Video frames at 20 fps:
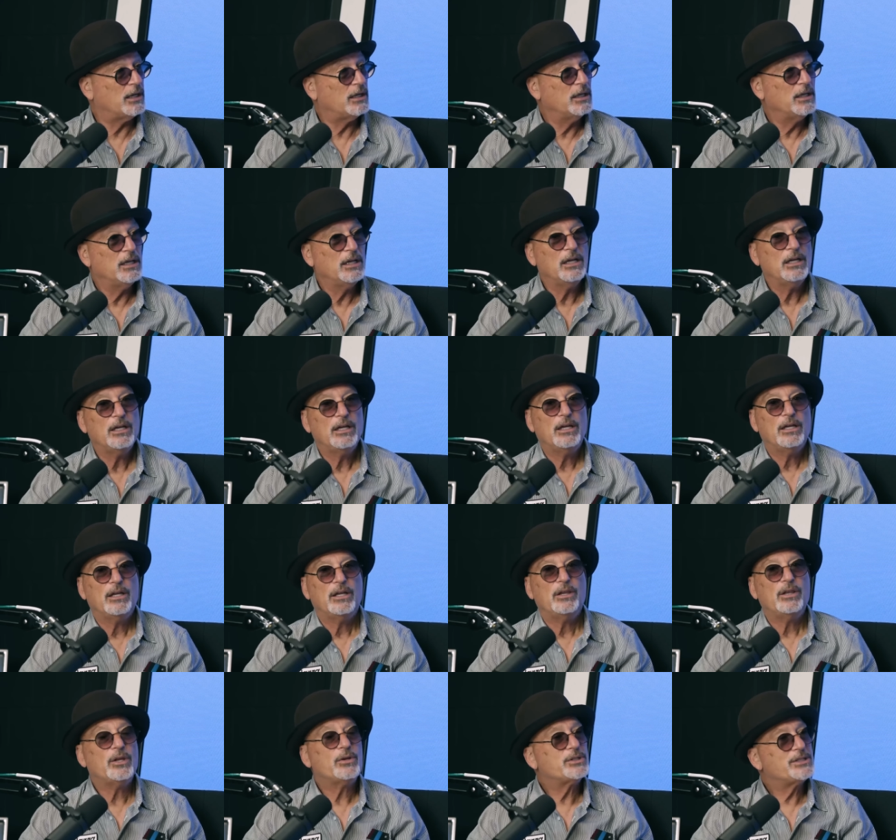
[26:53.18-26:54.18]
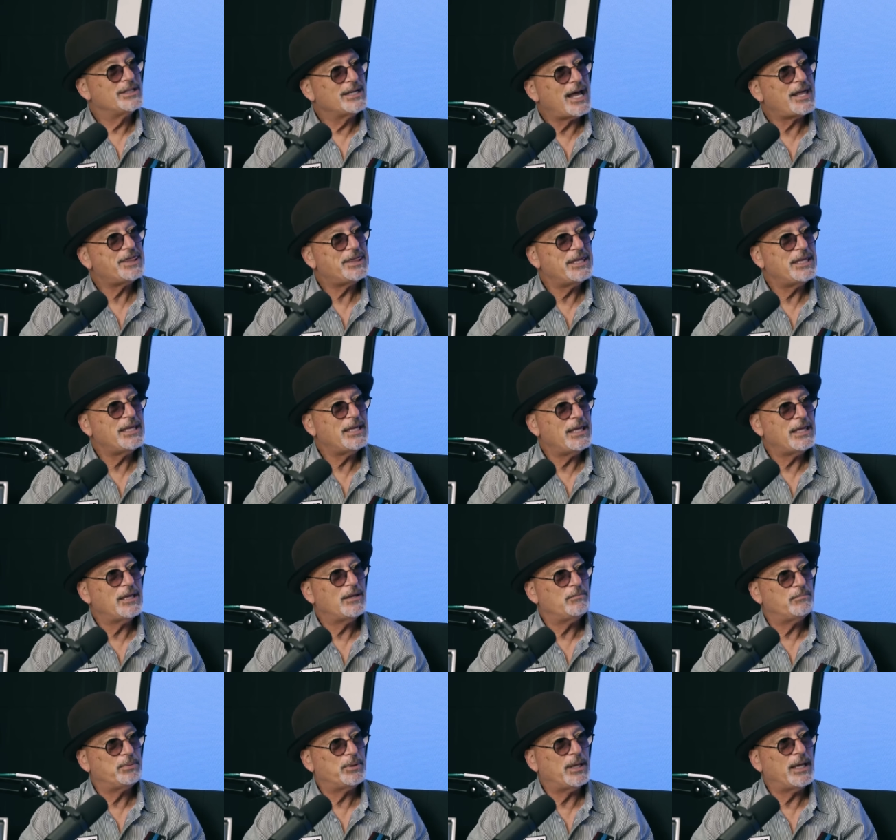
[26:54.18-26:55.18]
Mm-hmm. There's nothing
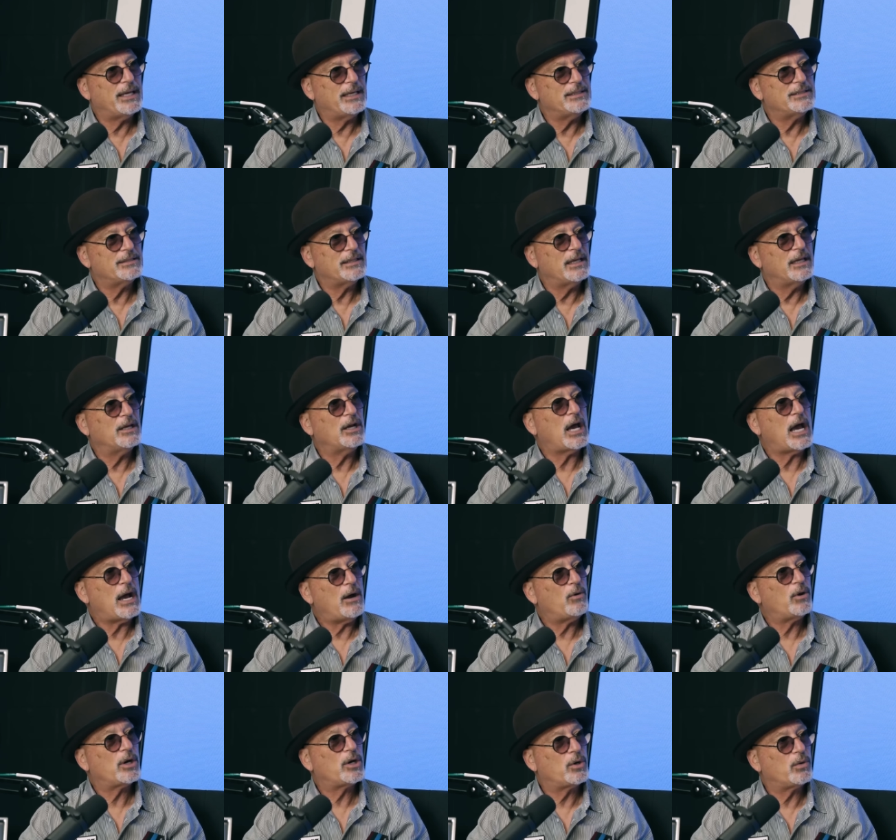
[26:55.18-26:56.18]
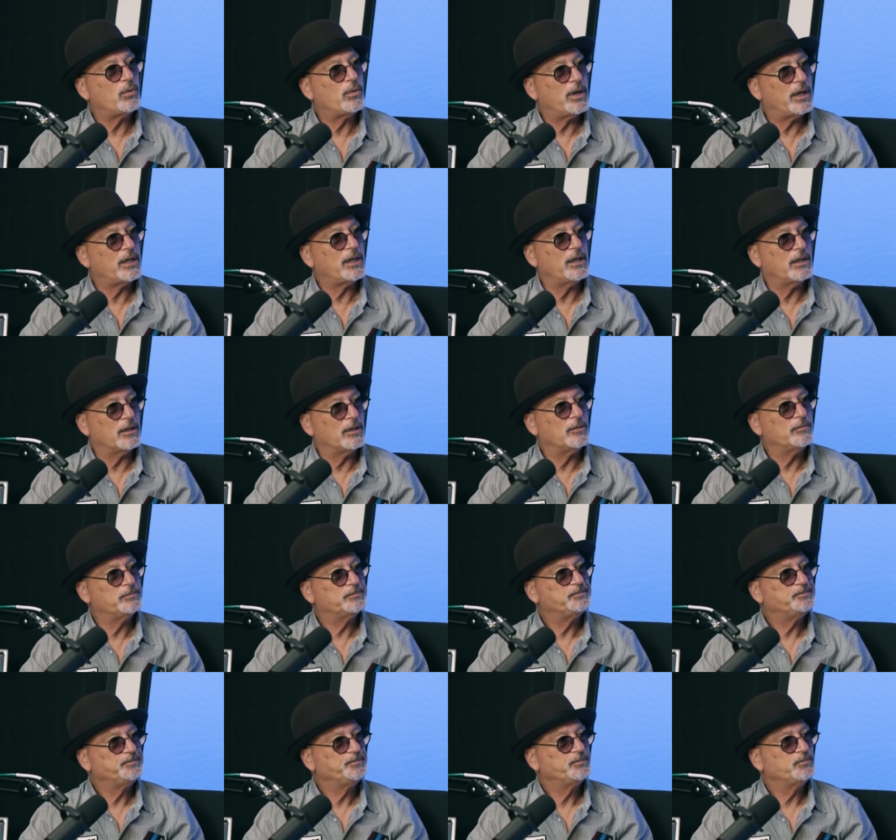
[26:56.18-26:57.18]
in place in our
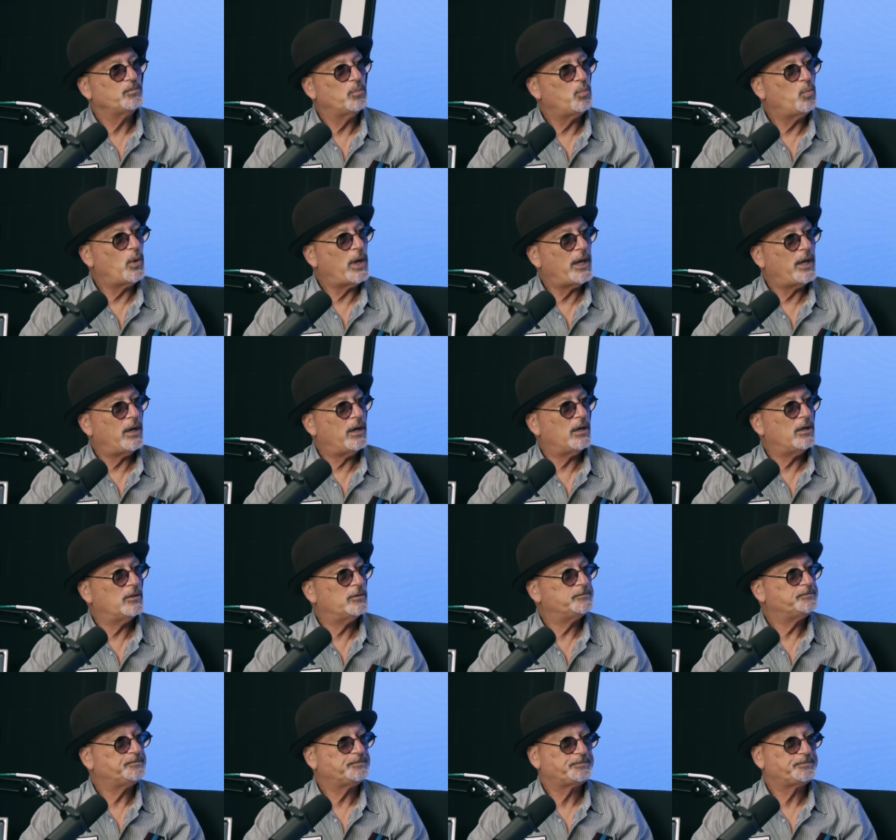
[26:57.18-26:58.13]
curriculum where